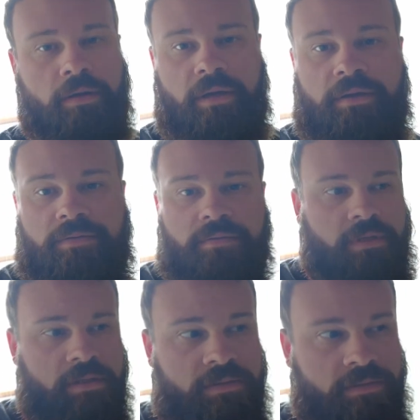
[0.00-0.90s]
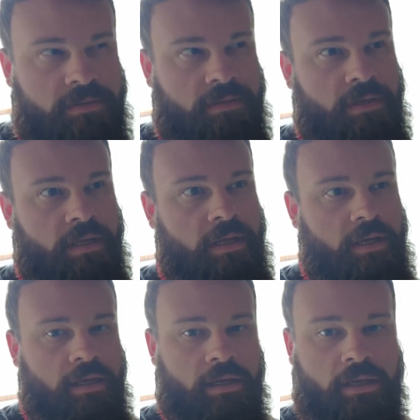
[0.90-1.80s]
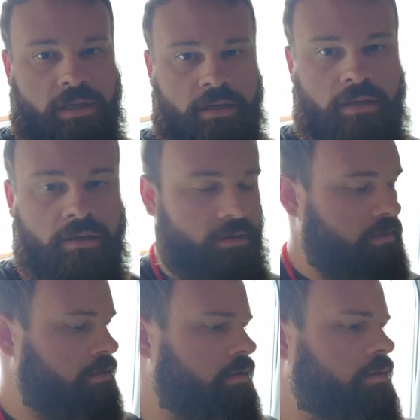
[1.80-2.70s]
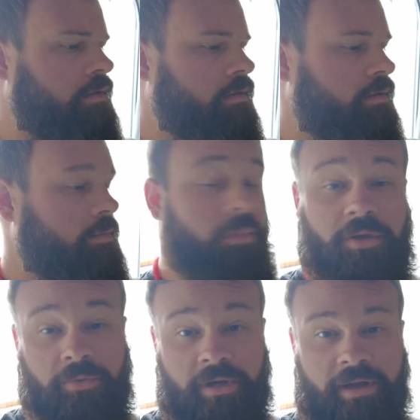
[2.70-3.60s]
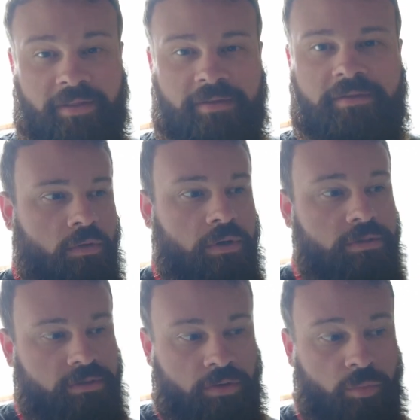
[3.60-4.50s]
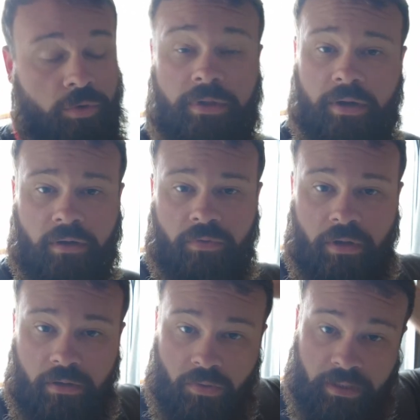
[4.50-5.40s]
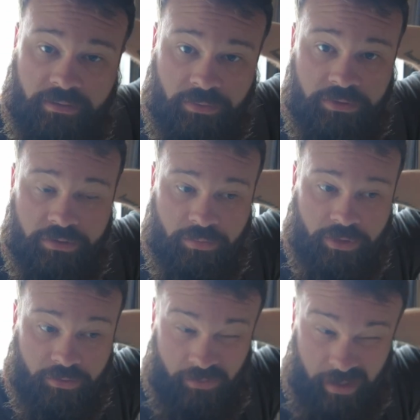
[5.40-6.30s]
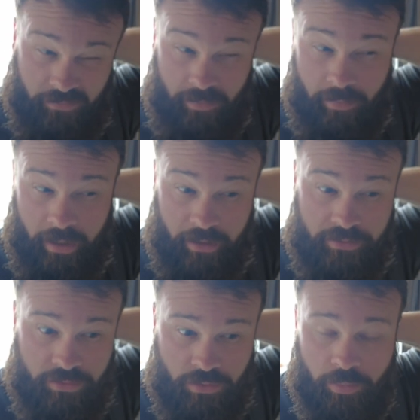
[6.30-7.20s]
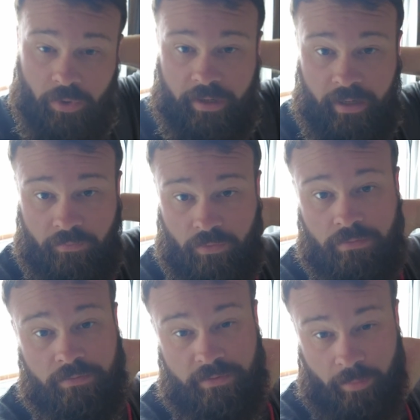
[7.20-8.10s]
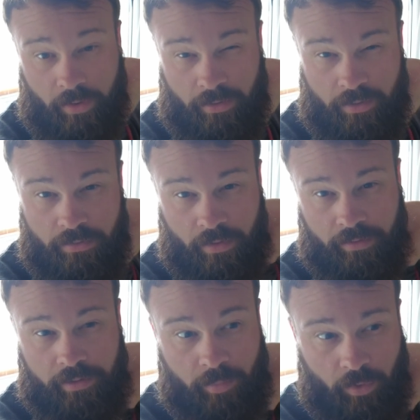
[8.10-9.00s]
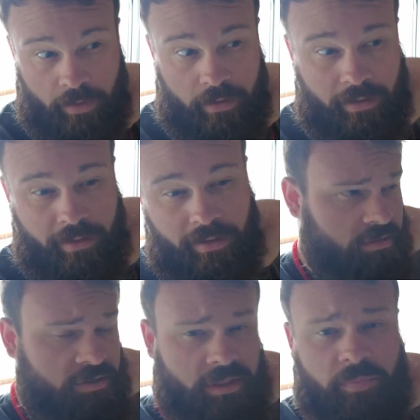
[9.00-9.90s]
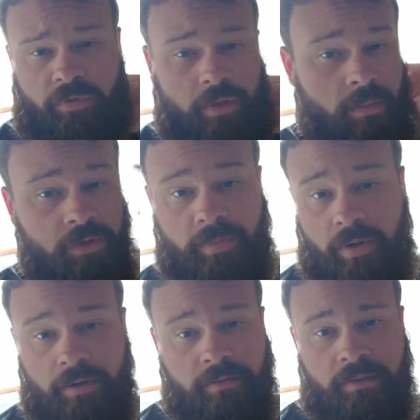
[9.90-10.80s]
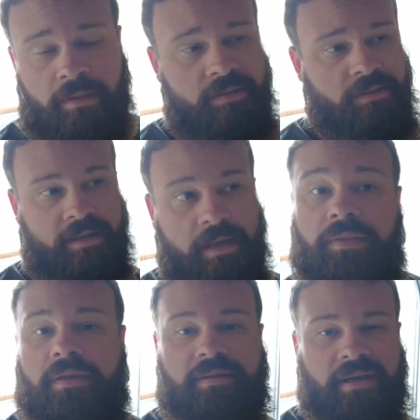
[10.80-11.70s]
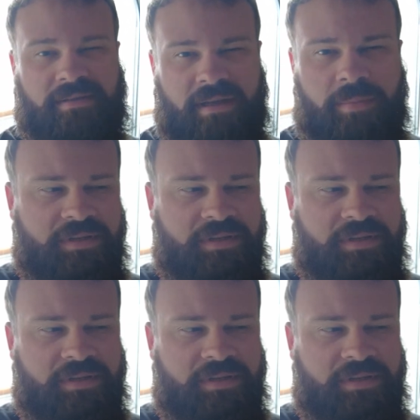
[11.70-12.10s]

Alright guys, so today is Sunday, May 29th. Uh, we are still on board the Carnival Conquest. We should be arriving back to Port Canaveral tomorrow, early in the morning. The ship, for the most part, laid out the exact same.